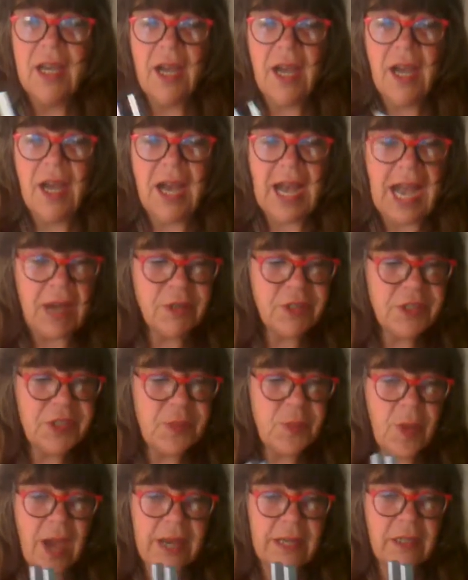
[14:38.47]
Our
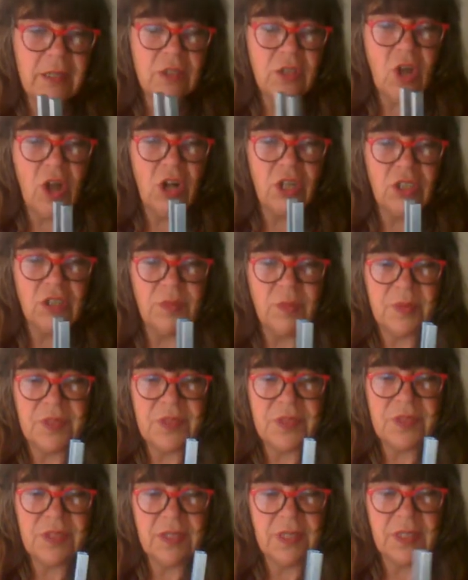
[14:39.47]
spinal column
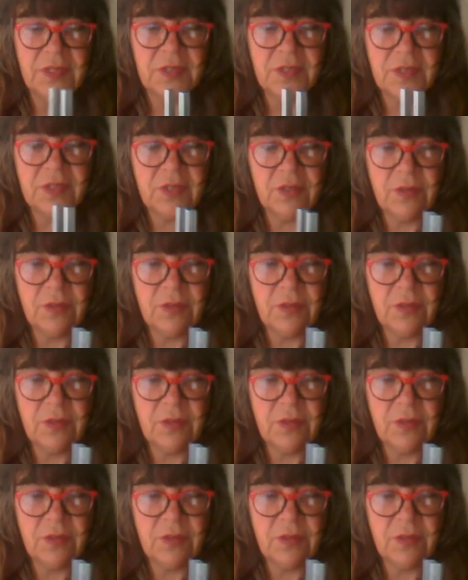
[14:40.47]
is